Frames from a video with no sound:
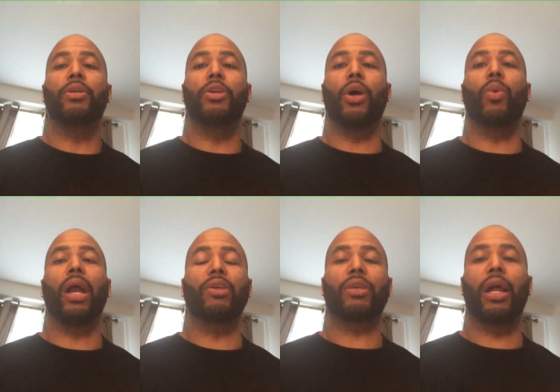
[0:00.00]
you know,
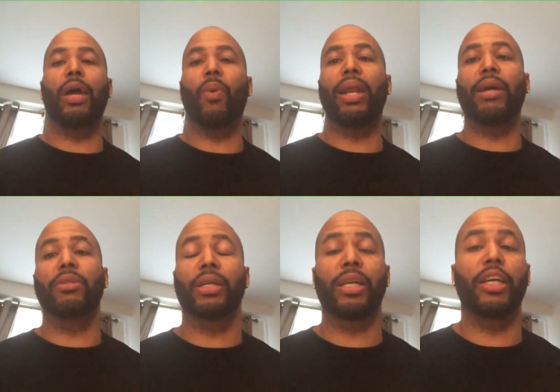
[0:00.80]
lost all that weight and I was
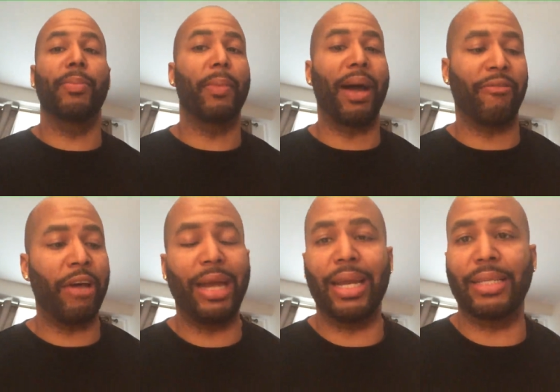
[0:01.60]
looking good, but my
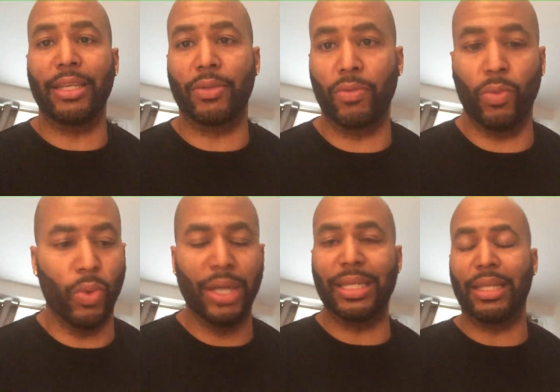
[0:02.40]
finances
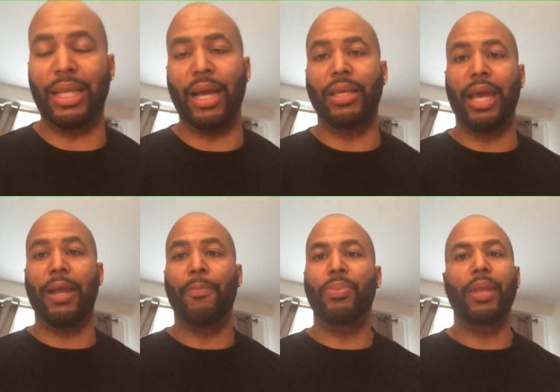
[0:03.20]
wasn't there
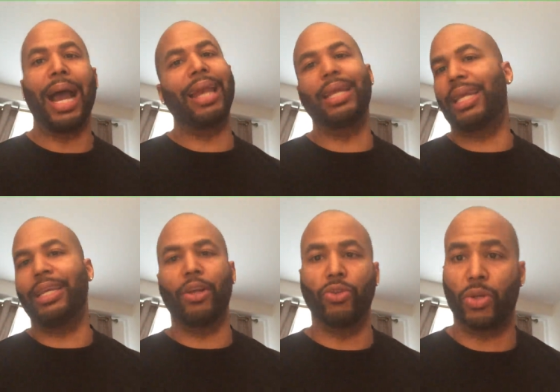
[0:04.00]
yet, I didn't
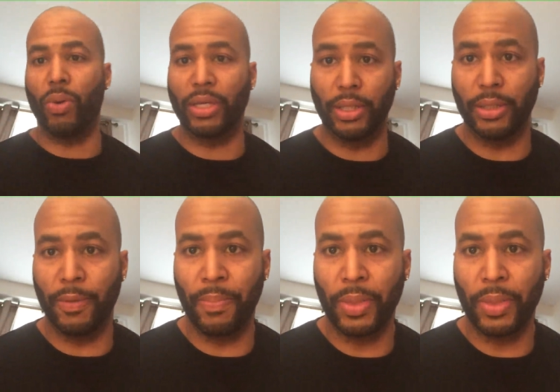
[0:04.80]
get those questions.